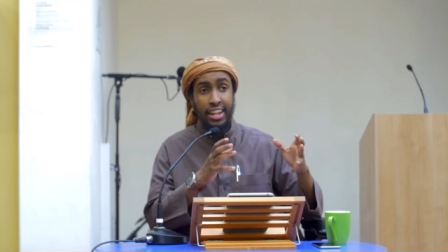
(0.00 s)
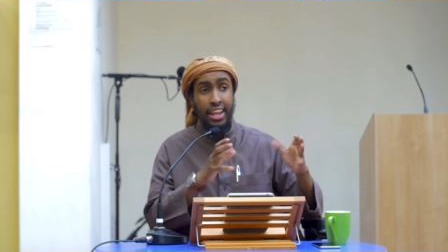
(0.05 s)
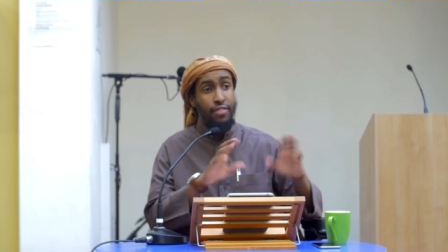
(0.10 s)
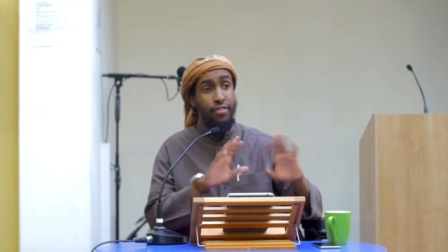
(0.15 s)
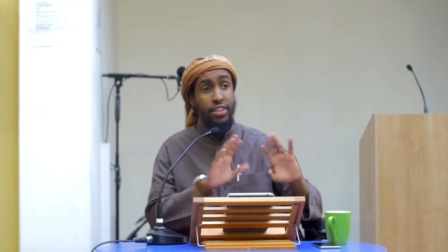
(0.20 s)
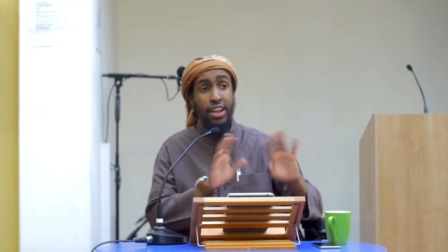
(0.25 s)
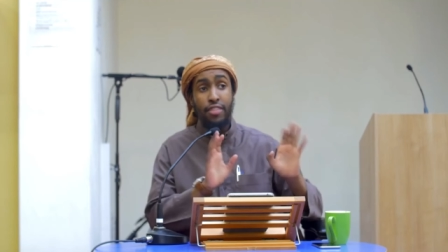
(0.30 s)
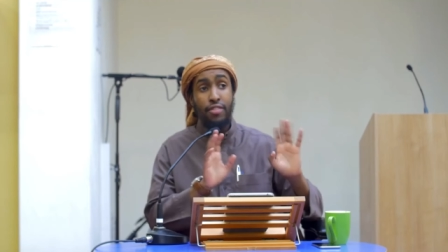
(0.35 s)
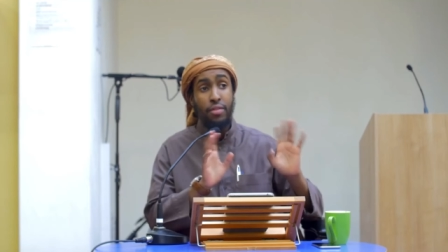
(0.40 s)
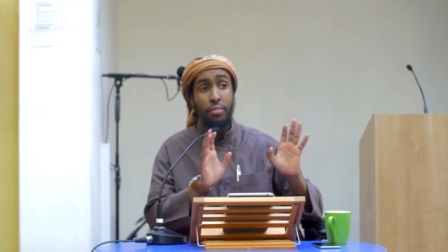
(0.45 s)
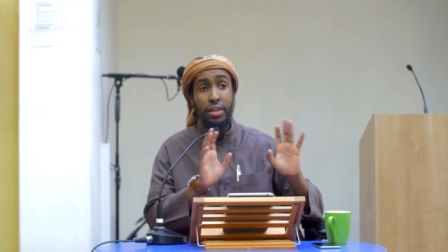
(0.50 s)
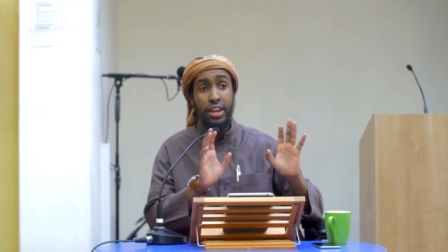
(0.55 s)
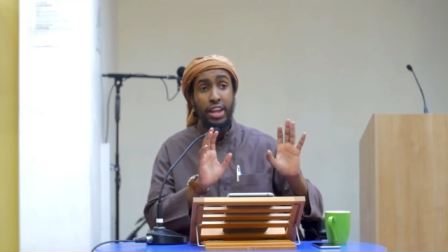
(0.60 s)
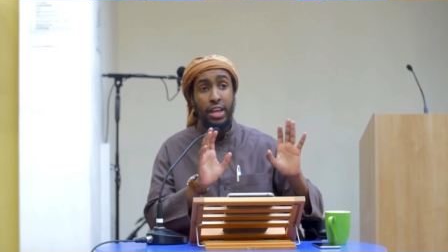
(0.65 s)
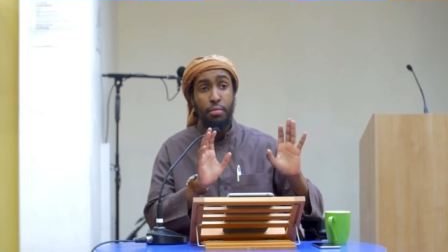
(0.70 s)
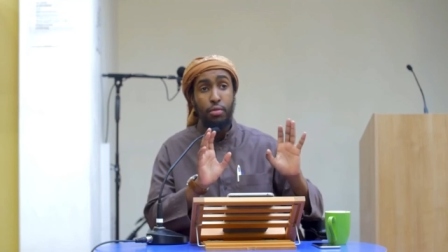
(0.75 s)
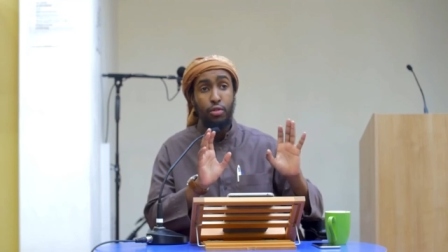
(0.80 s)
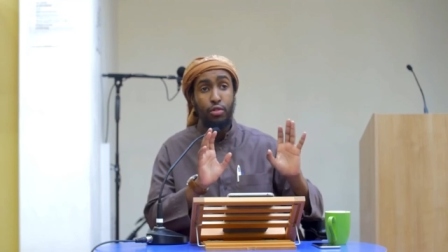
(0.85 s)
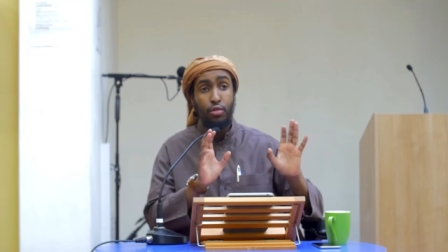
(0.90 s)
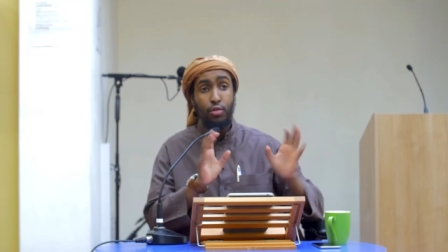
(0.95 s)
they've never been
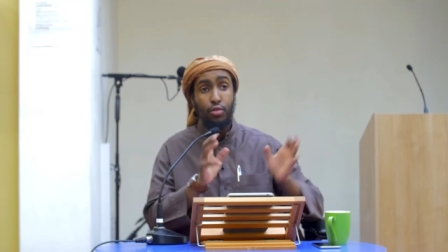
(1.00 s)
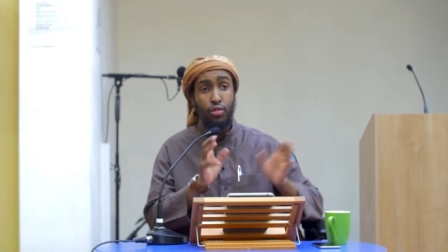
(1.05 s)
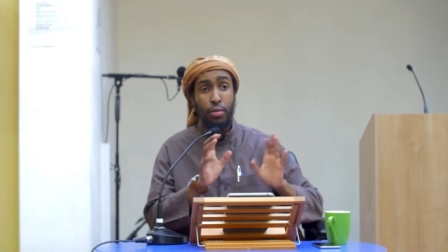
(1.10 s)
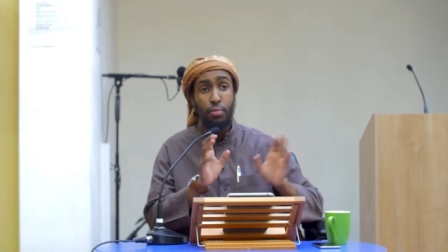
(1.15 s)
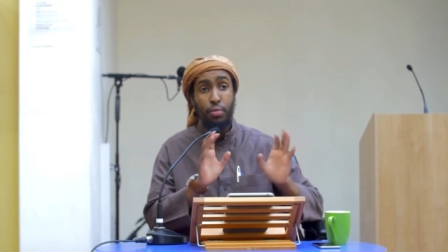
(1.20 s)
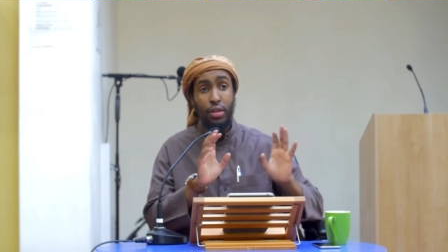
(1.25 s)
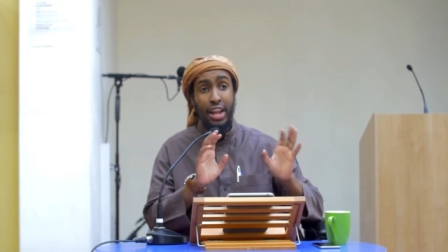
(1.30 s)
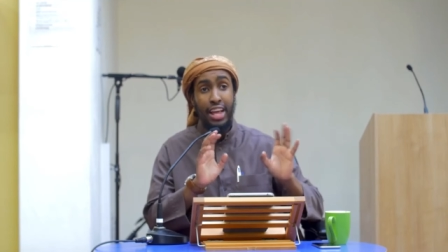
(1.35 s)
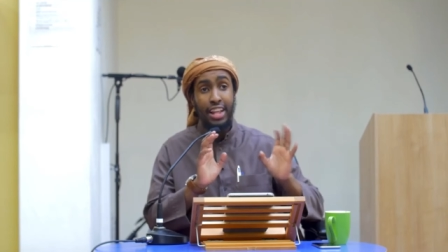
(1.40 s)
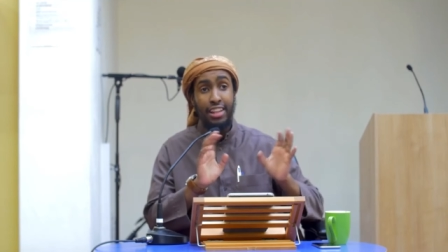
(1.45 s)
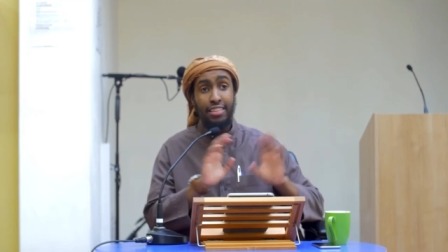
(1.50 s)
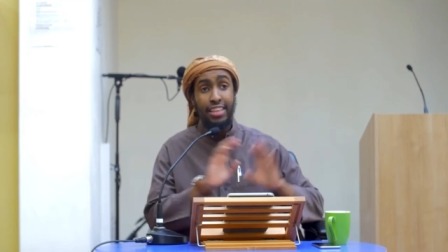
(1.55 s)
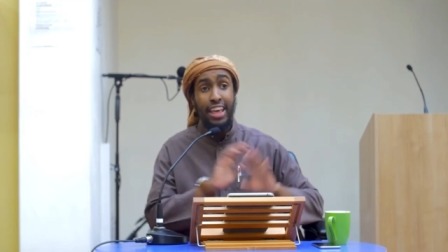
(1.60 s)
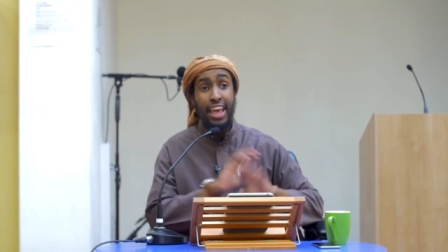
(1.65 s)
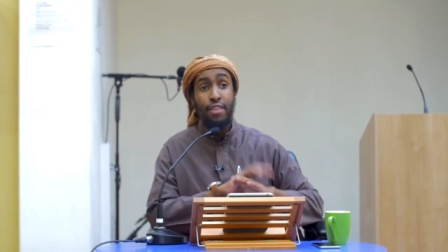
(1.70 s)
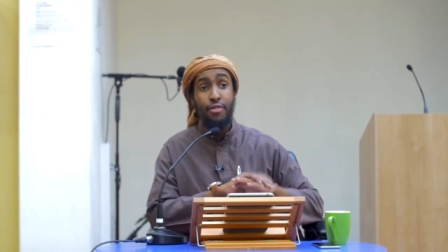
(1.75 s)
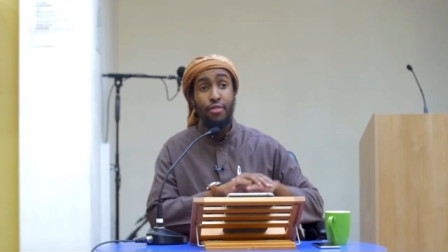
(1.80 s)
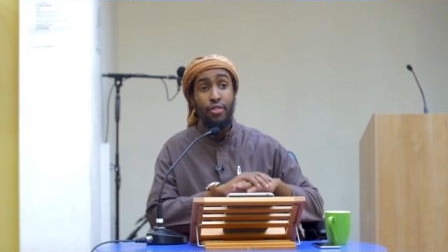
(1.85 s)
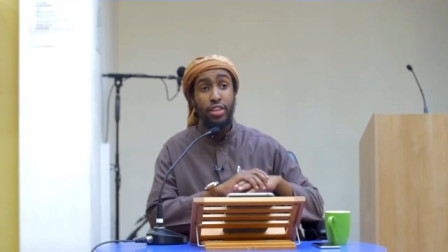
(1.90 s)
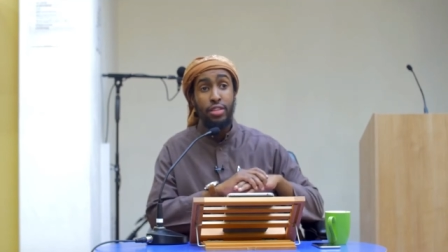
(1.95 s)
able to do something like this
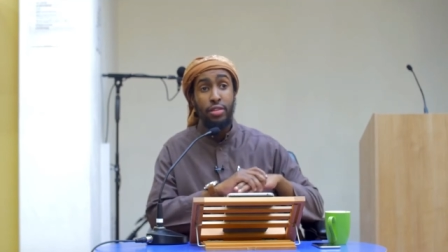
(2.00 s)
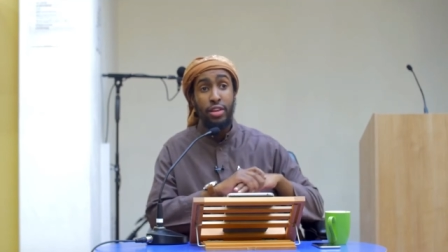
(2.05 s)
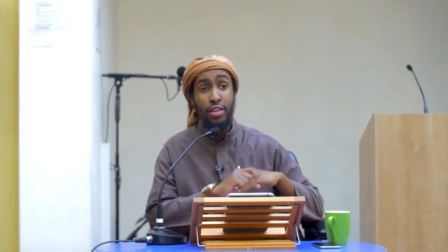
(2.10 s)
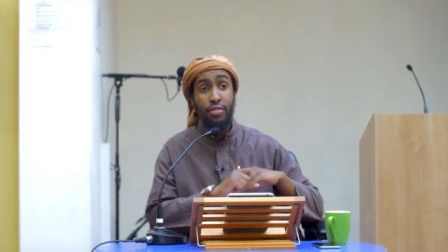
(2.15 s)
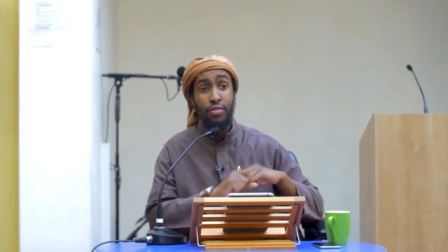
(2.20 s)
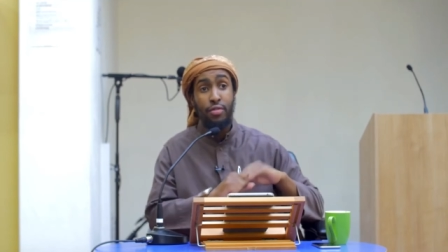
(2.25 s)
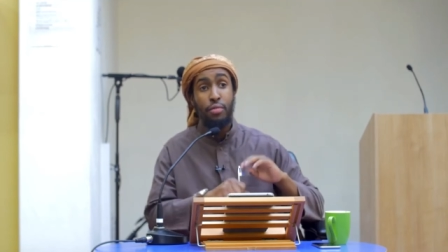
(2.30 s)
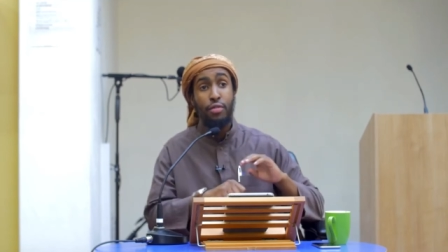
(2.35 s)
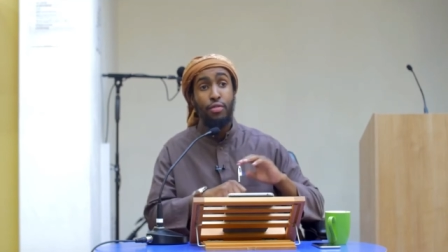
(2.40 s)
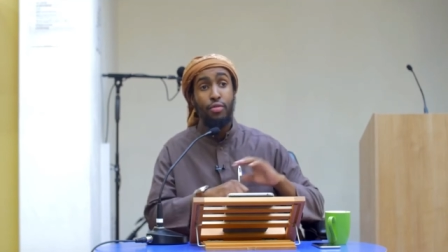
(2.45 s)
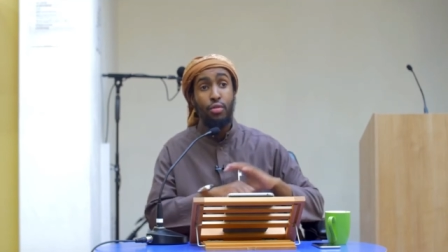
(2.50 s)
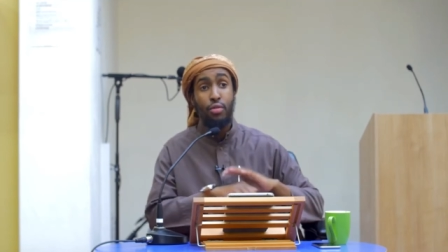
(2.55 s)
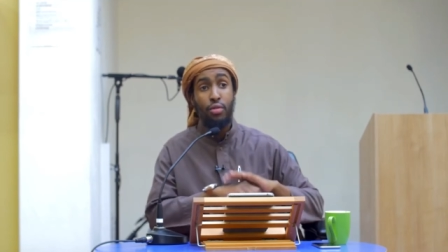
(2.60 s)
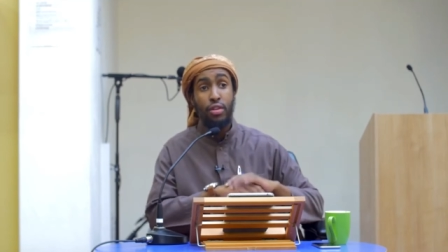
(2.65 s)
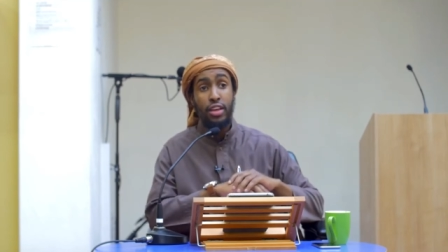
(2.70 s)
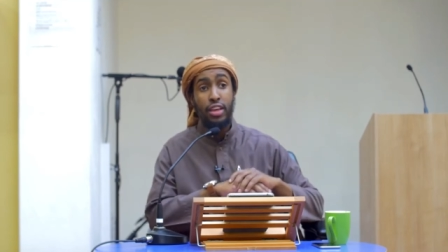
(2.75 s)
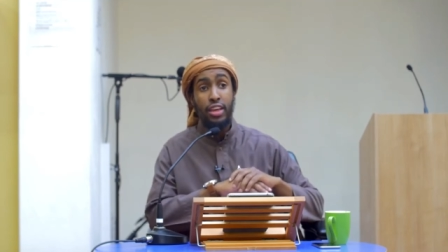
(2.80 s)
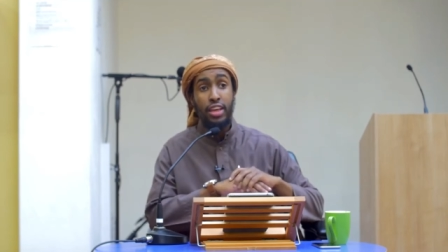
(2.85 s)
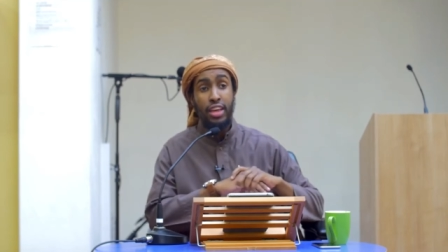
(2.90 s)
ever, ever before.